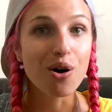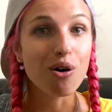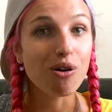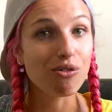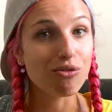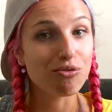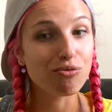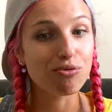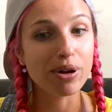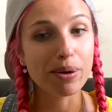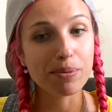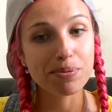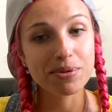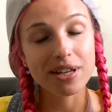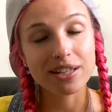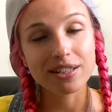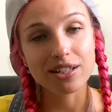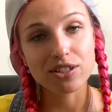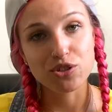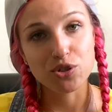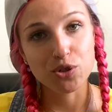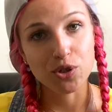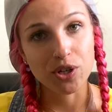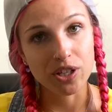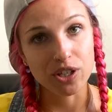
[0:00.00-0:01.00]
of website
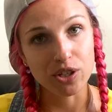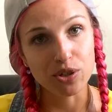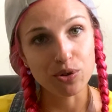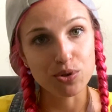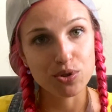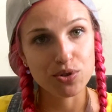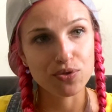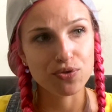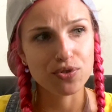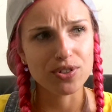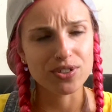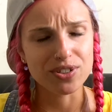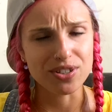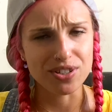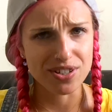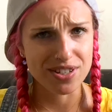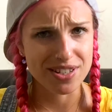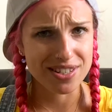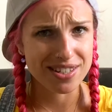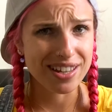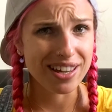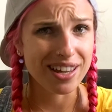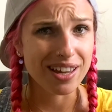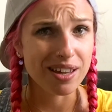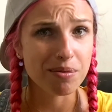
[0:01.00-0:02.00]
that you can use for the
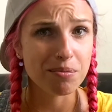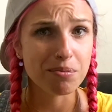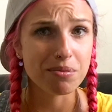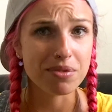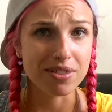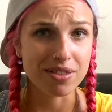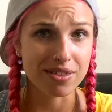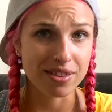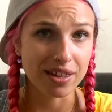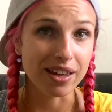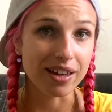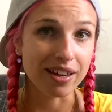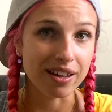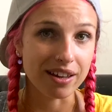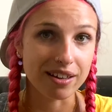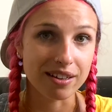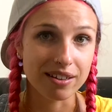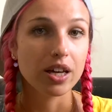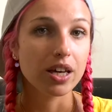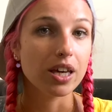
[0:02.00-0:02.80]
same thing.